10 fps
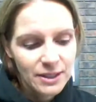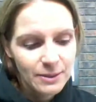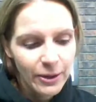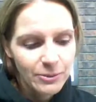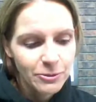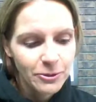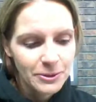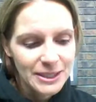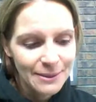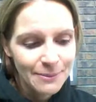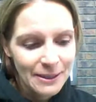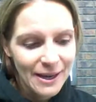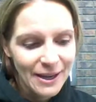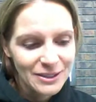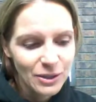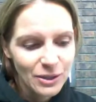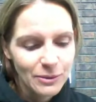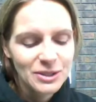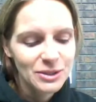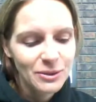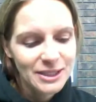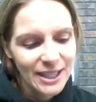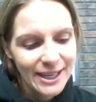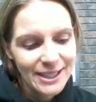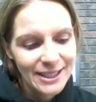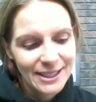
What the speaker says: Spartan Pro team, and so I was so excited.